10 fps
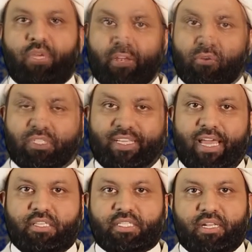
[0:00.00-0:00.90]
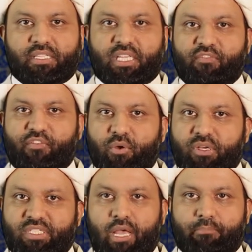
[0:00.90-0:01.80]
To understand this, let us give a few
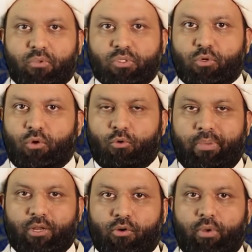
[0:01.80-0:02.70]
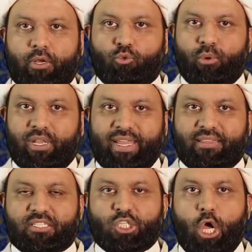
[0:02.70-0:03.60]
examples, or better, you know,
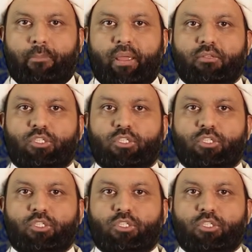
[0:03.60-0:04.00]
relate this topic.